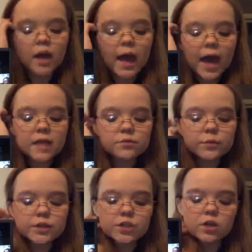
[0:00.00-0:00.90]
As we
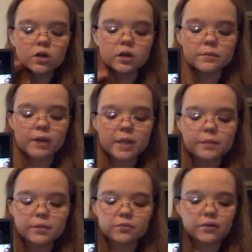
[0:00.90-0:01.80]
reach adulthood, many
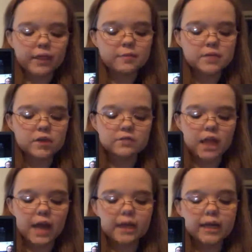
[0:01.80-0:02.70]
people find themselves
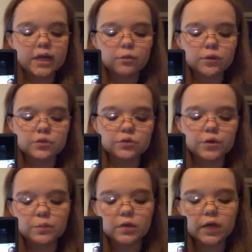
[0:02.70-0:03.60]
lacking interpersonal
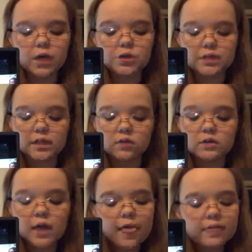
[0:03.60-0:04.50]
communication skills.
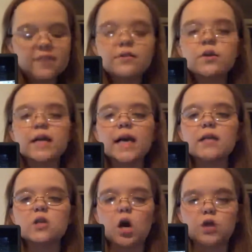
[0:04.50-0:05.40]
They feel they
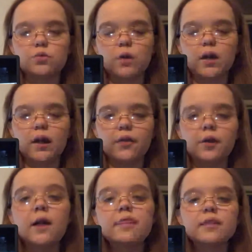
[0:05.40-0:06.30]
can't talk to one another,
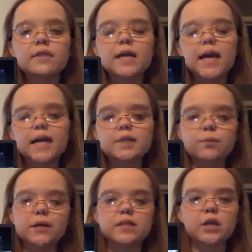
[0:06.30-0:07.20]
that they can't
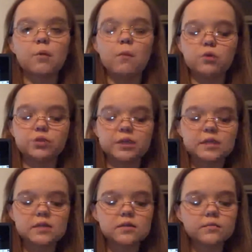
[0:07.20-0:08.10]
express their
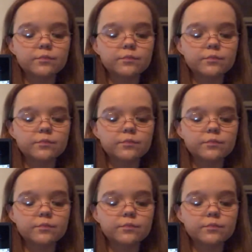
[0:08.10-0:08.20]
emotions.